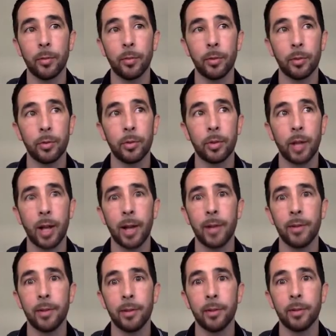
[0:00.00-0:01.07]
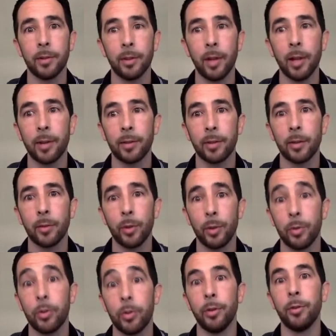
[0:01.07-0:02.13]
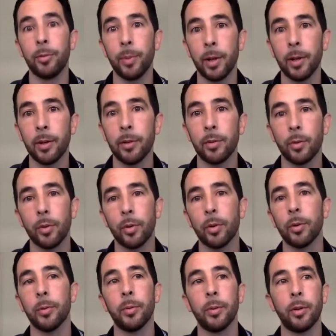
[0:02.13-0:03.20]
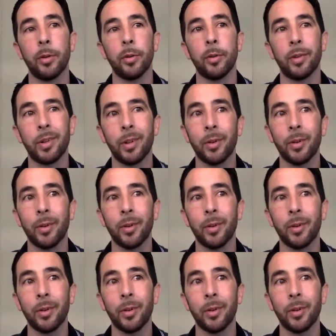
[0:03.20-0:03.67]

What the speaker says: Google Ads is less than what you could spend, or you're